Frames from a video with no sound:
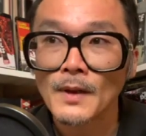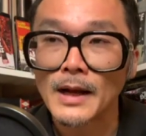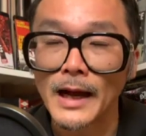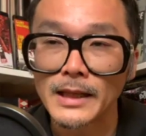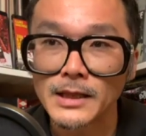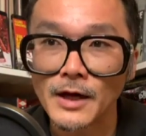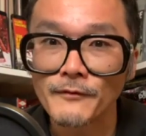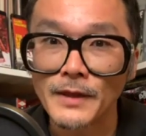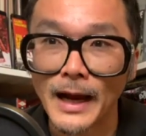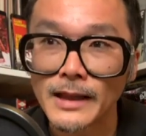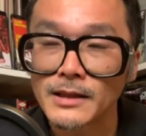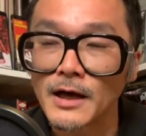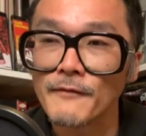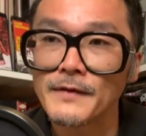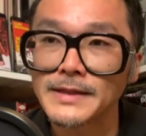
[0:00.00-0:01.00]
I love that. I
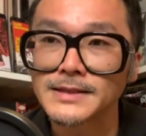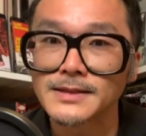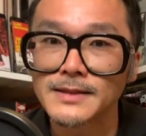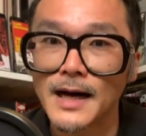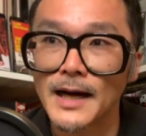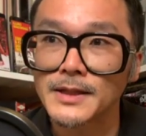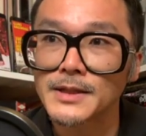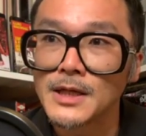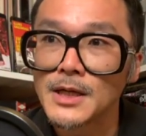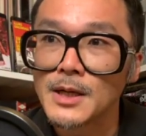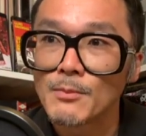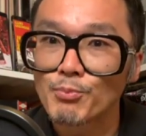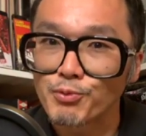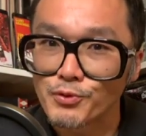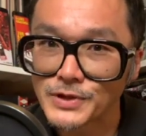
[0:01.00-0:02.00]
love it's not
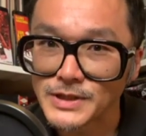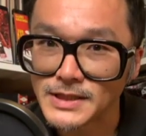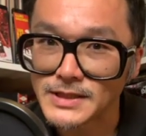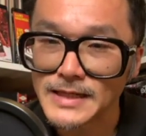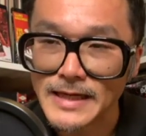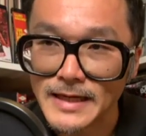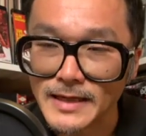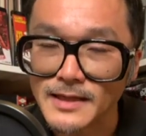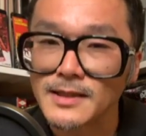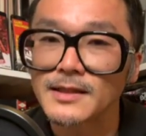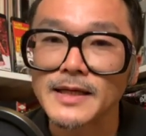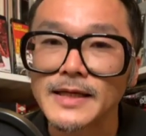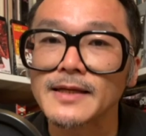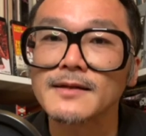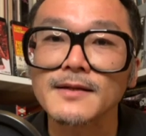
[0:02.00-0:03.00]
pristine,
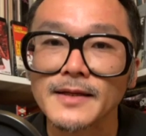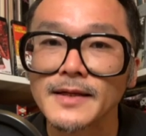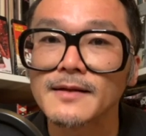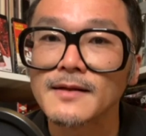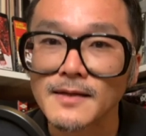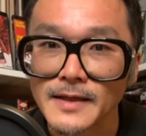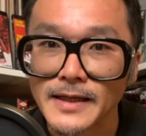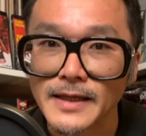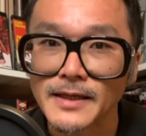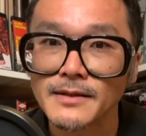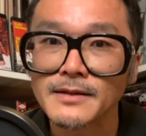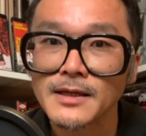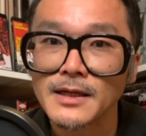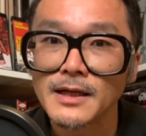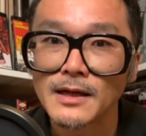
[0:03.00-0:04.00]
clean
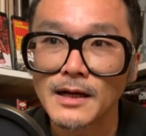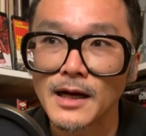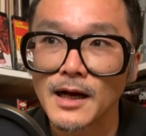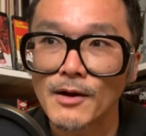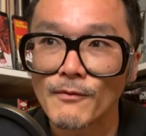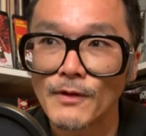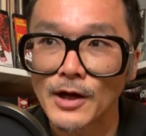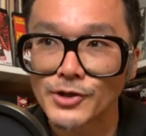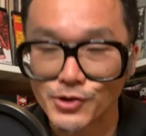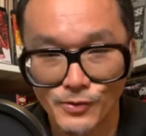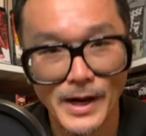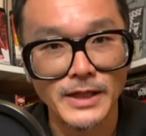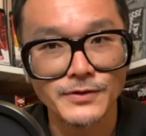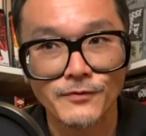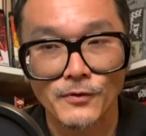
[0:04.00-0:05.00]
a
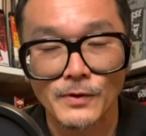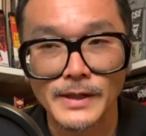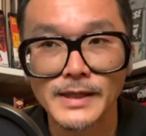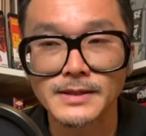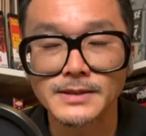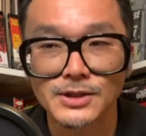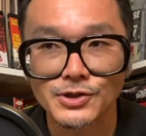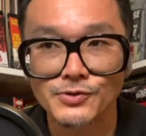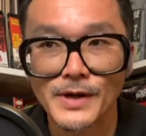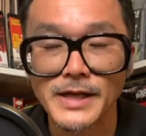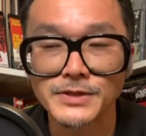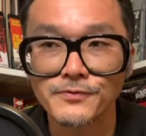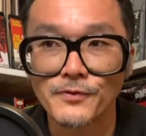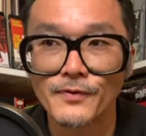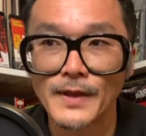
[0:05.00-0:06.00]
transfer. It's a
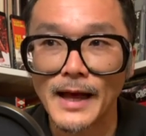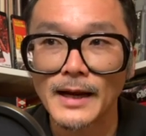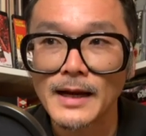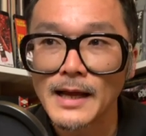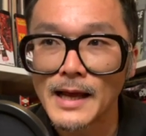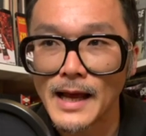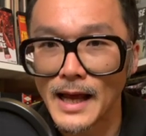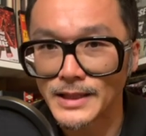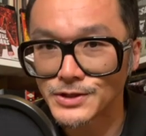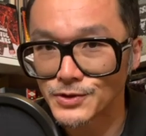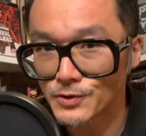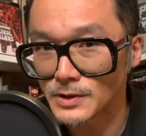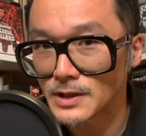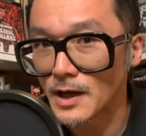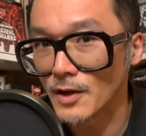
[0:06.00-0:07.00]
transfer that has
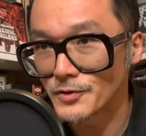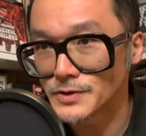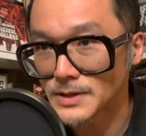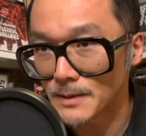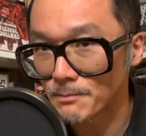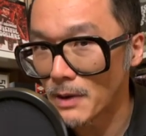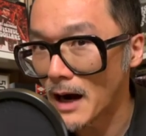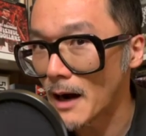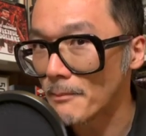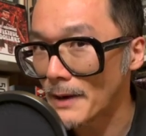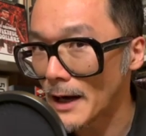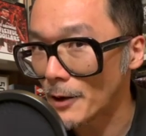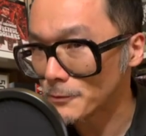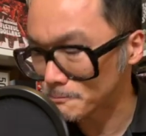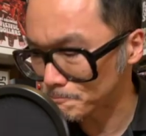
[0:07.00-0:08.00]
certain colors that pop out,